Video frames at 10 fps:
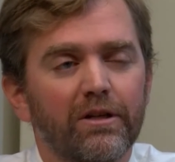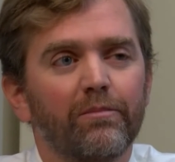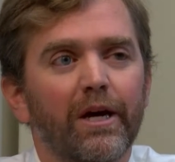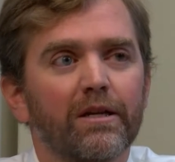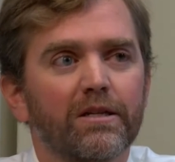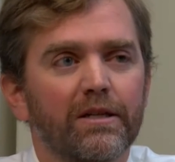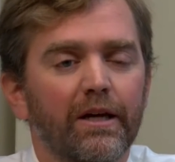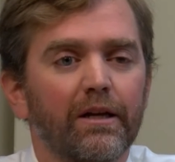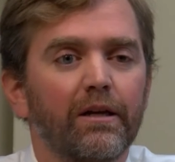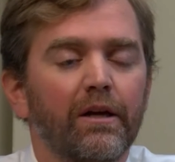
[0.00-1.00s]
in
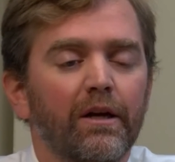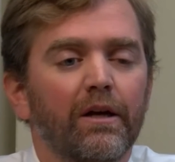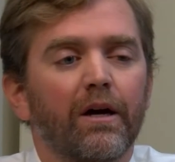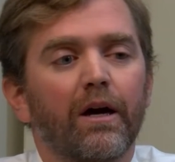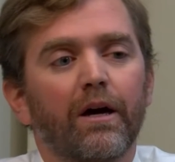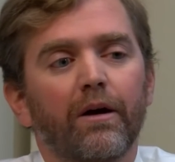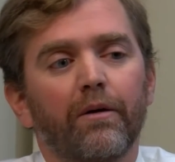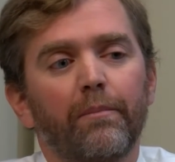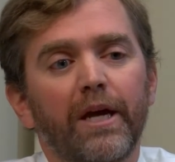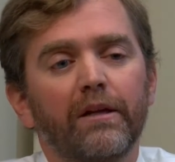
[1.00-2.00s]
medicine,
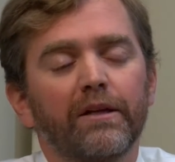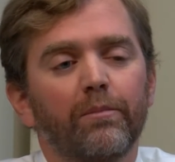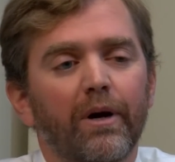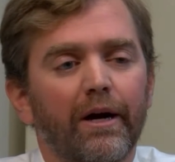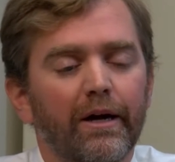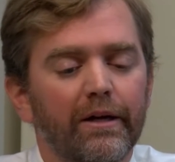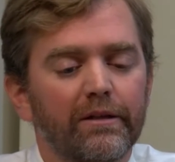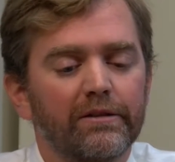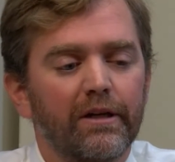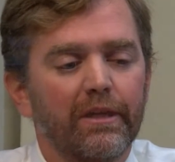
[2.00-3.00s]
mainly by
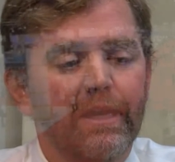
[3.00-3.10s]
attending